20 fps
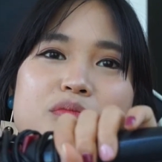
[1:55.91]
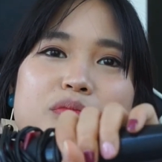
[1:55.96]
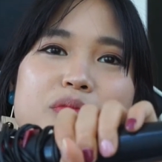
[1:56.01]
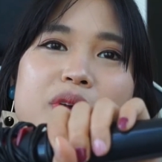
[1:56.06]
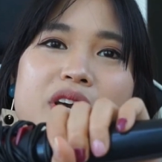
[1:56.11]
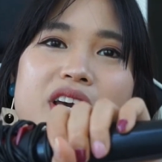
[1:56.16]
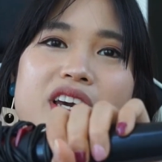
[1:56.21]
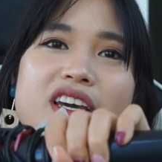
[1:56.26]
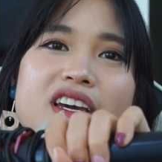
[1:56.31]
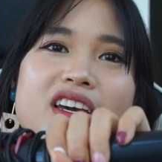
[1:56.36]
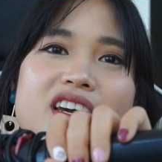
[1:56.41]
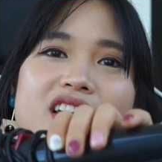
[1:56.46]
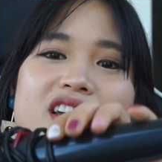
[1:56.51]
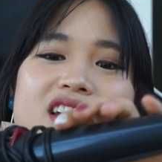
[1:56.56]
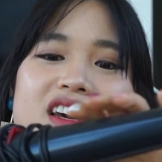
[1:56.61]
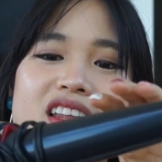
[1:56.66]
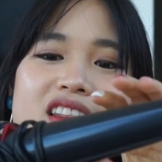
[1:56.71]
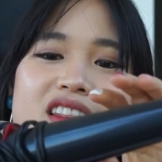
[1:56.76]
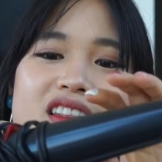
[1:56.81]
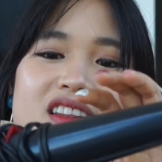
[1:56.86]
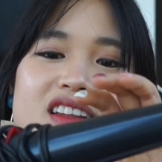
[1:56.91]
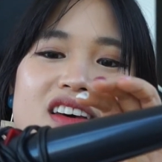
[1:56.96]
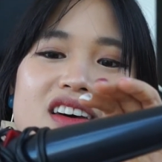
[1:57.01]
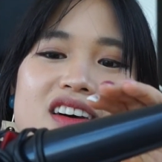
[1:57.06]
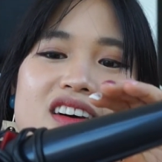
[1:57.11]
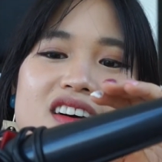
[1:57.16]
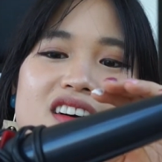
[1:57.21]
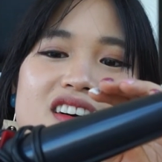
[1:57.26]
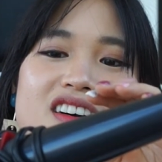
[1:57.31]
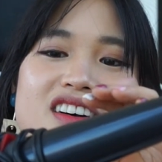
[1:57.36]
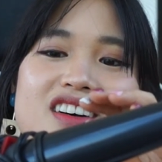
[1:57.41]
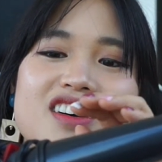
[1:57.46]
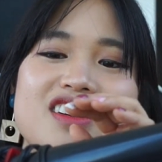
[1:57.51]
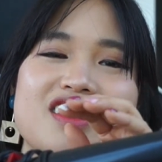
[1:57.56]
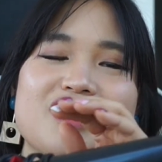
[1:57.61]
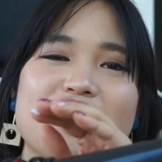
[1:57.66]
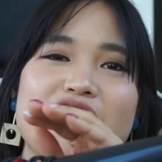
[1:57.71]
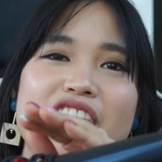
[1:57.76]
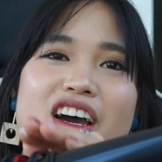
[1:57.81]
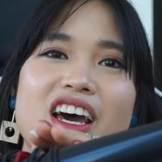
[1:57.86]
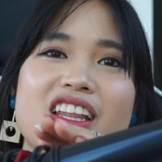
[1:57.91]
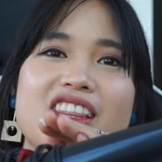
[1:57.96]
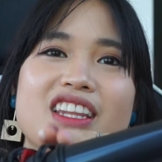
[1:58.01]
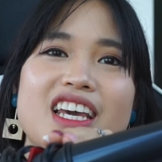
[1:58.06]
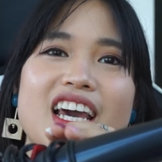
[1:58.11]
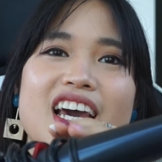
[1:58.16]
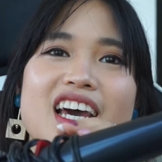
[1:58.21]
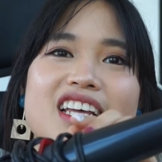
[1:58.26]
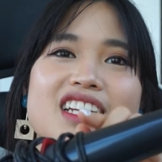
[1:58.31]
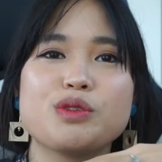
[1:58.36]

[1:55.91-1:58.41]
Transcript: big at the end.